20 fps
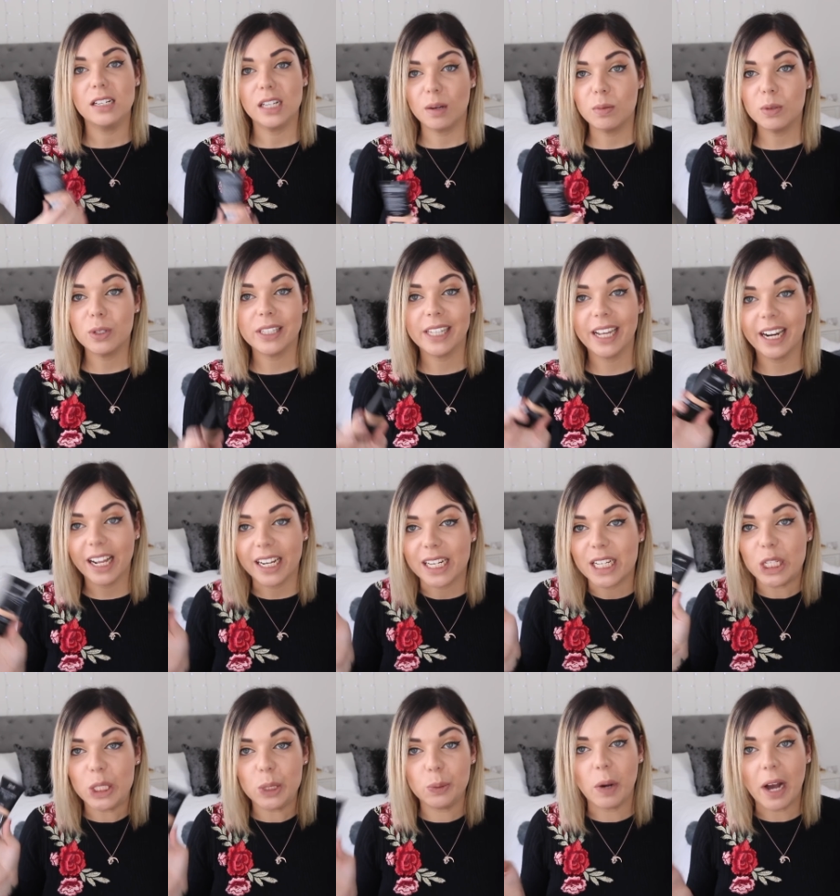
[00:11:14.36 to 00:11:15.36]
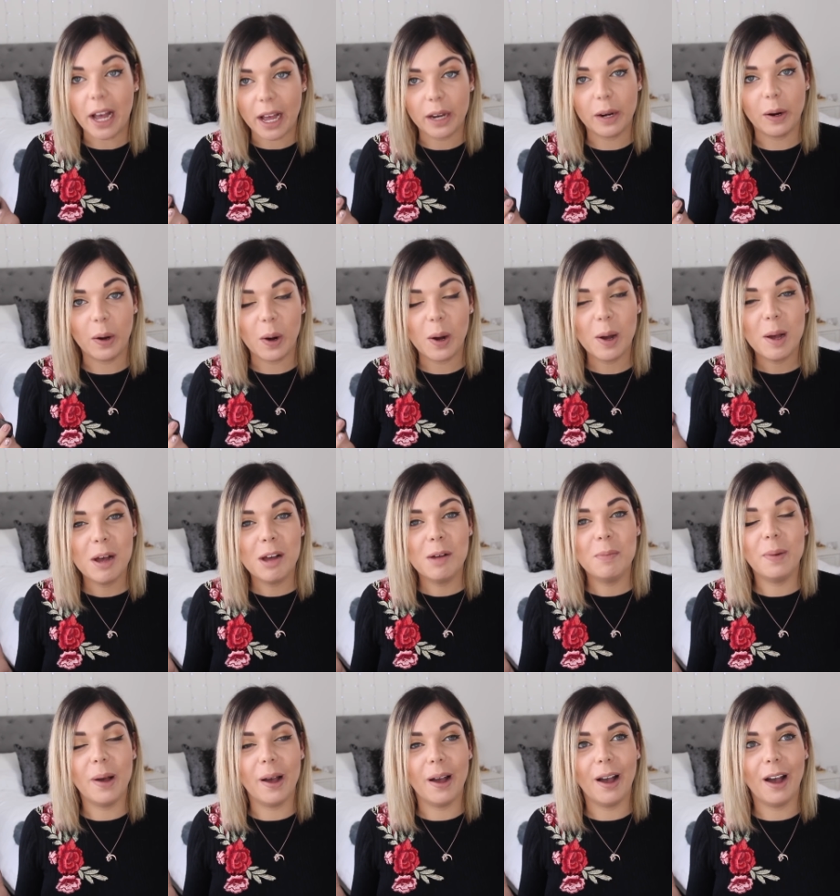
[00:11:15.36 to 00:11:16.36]
Like, I'm not saying like I sweat a lot,
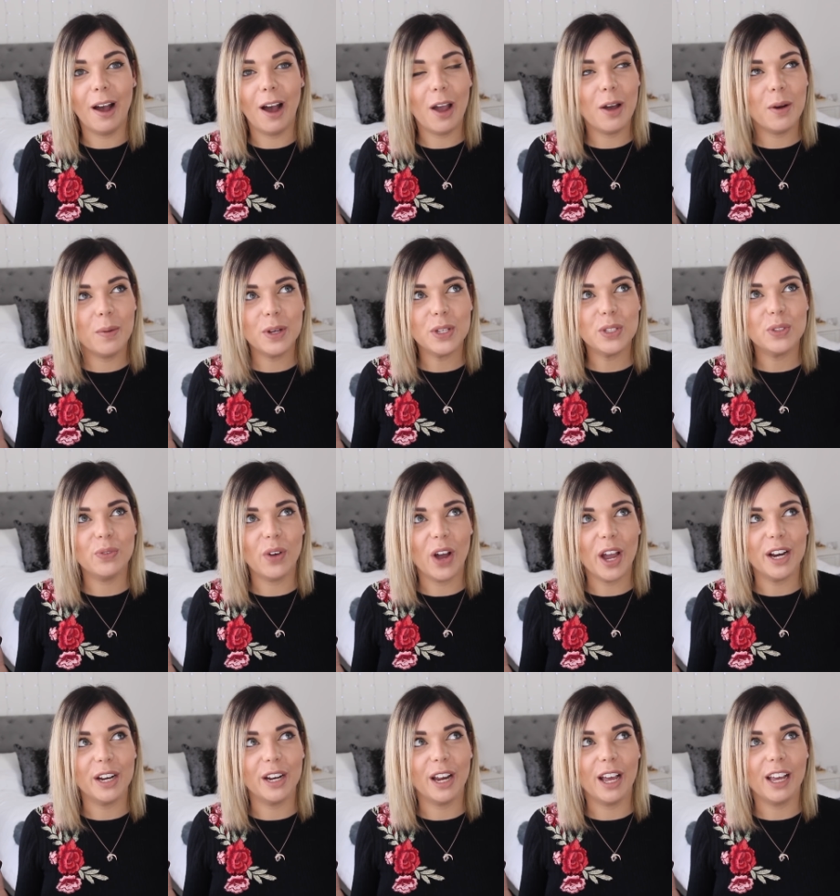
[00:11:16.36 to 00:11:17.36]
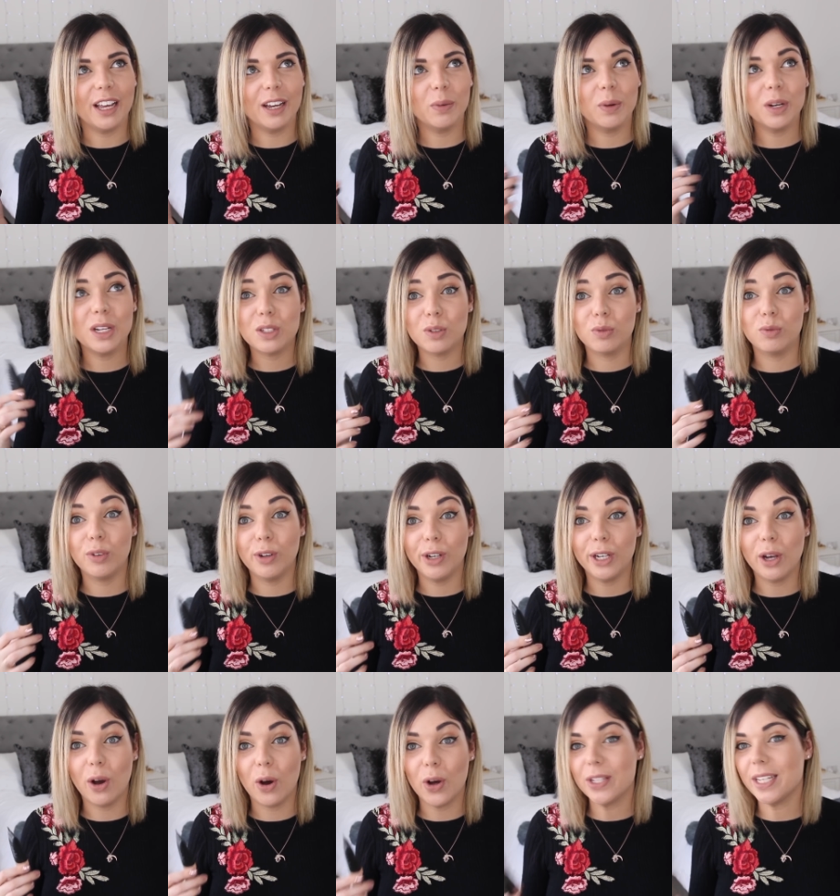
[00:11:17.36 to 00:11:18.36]
but I always find like when it's a
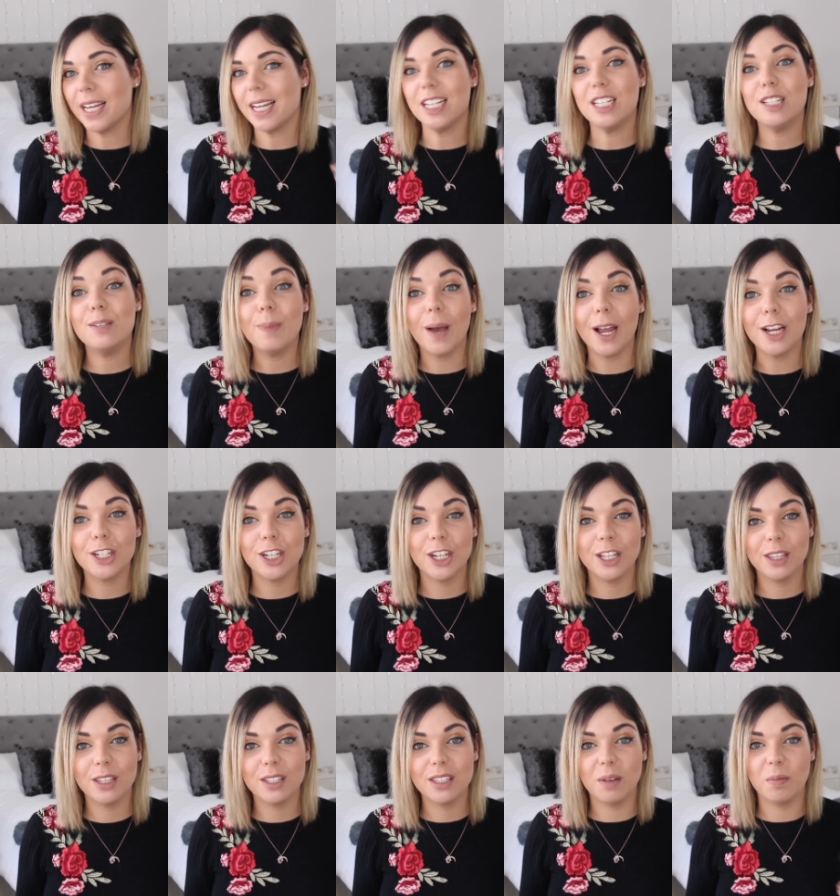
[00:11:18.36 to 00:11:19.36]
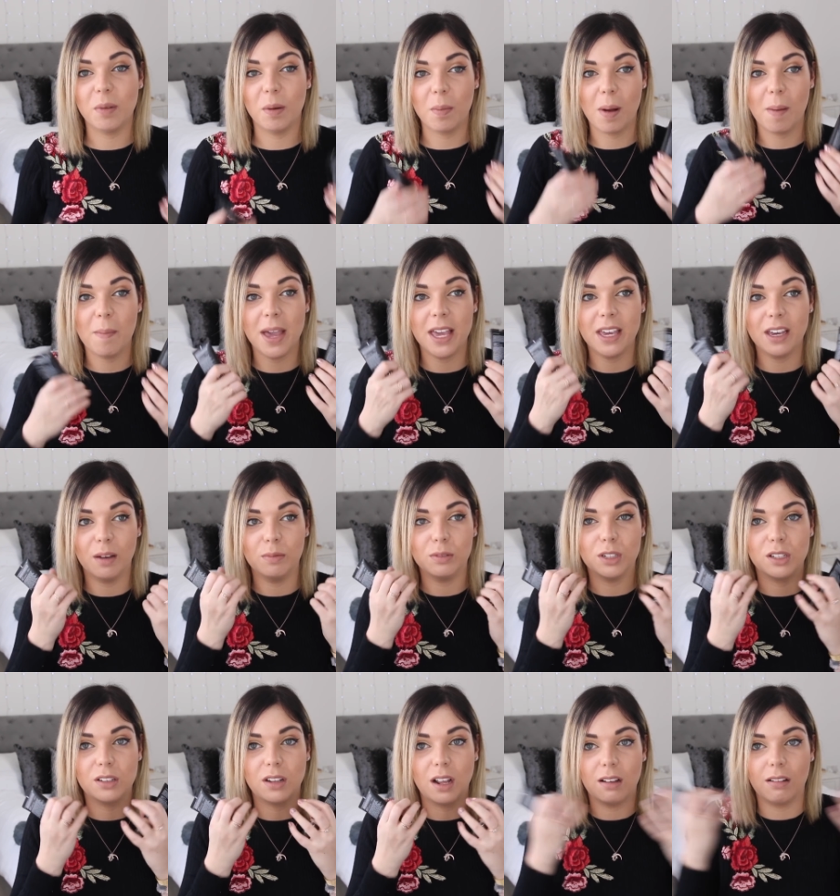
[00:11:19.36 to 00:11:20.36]
really hot day, especially in the summer, my makeup
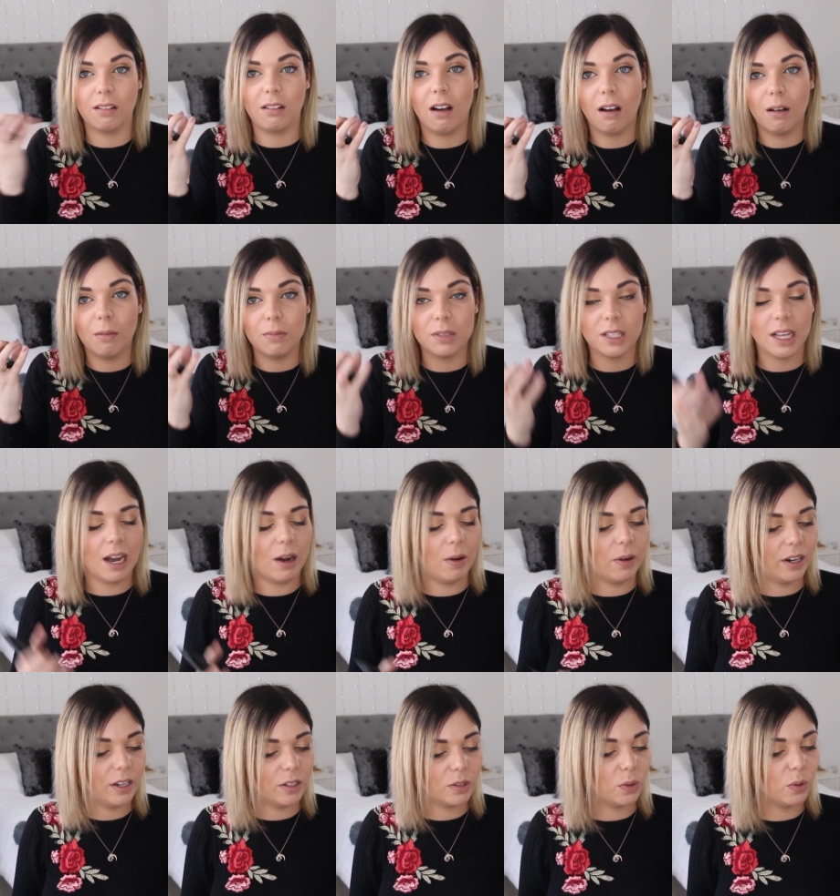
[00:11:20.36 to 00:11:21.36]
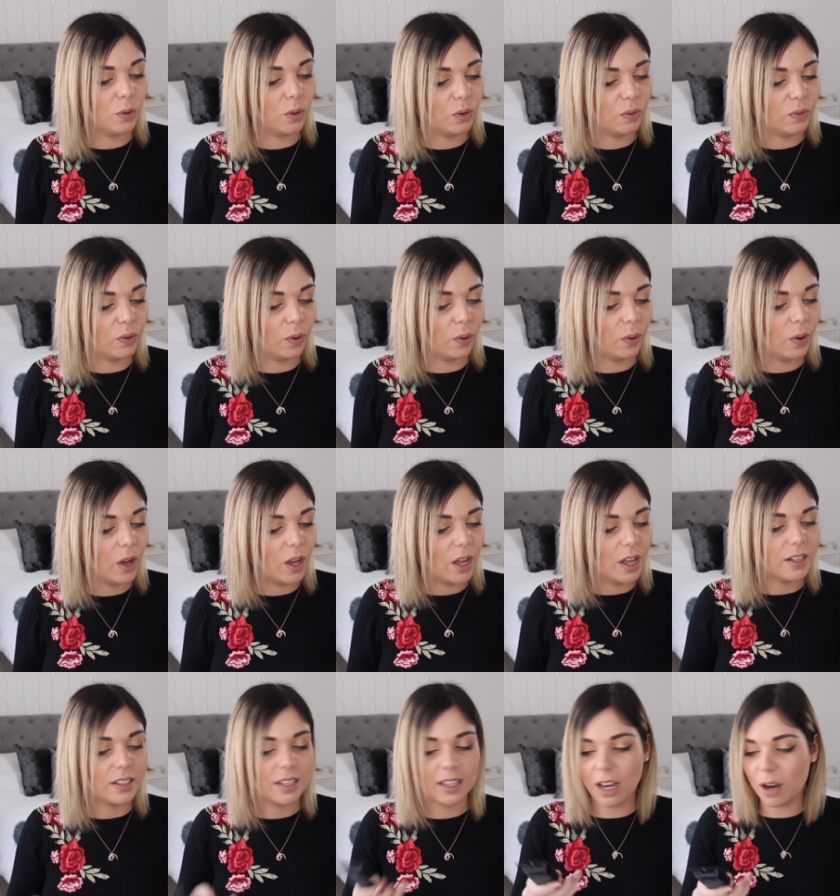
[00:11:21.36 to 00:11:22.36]
just like comes out and it's awful.
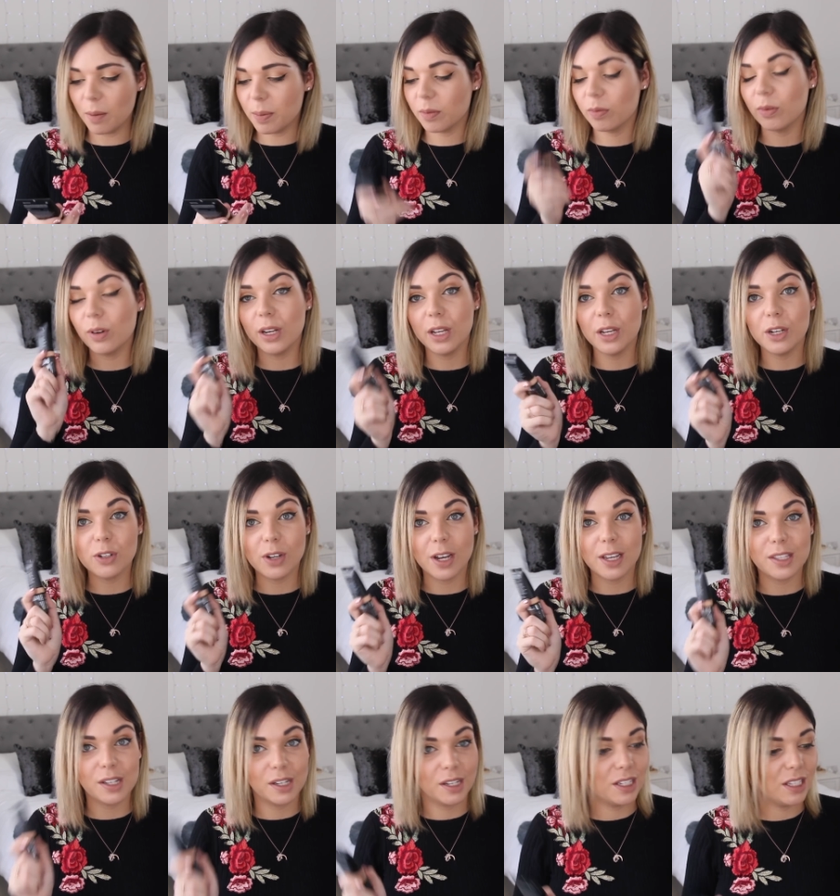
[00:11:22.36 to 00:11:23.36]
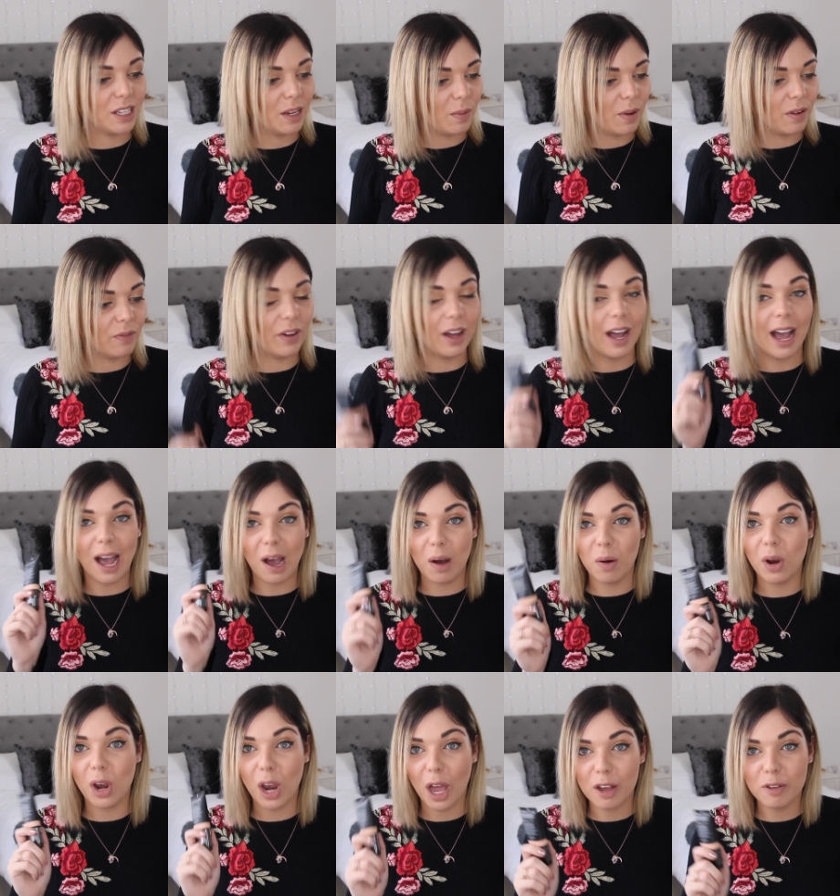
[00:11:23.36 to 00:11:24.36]
So that would be really interesting to see whether
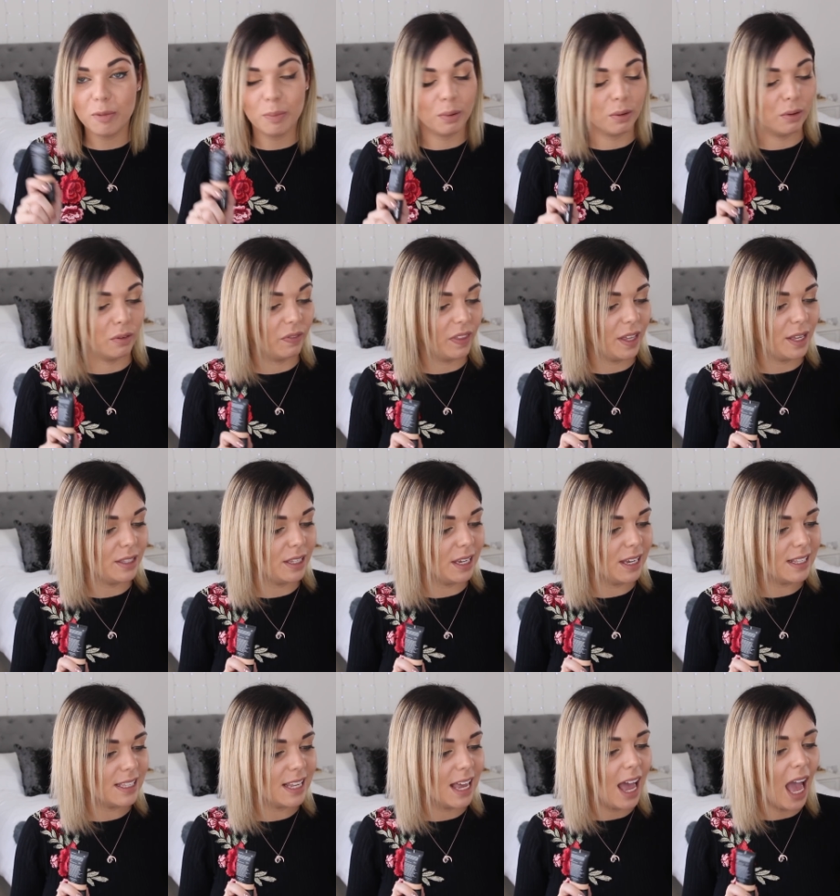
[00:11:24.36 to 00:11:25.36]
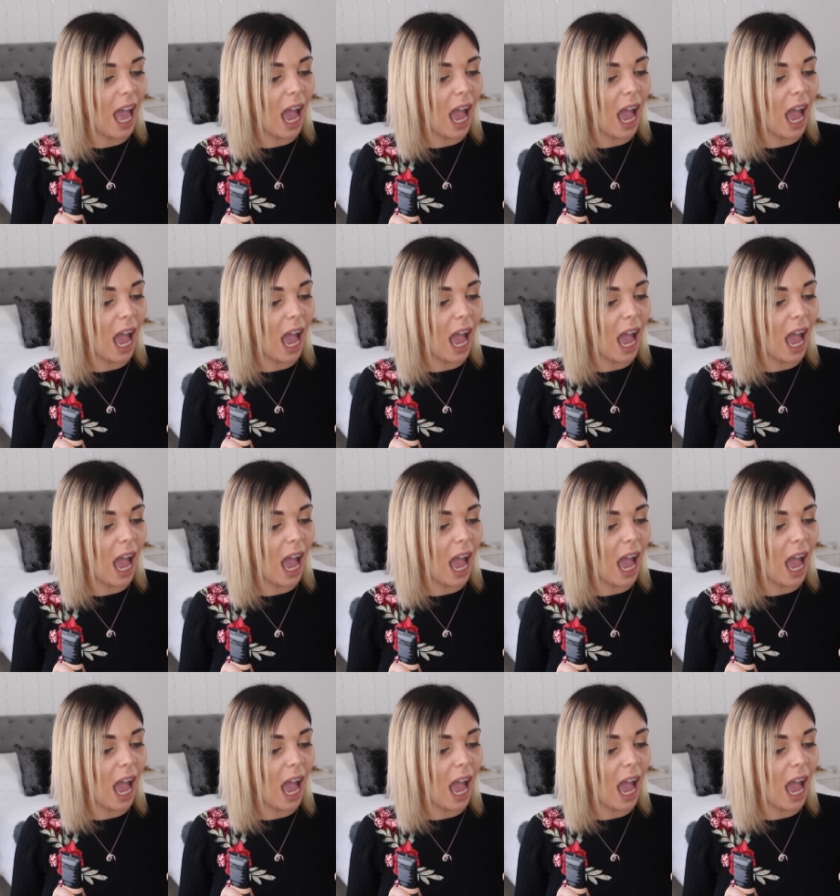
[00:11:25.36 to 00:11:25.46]
how life proof this is.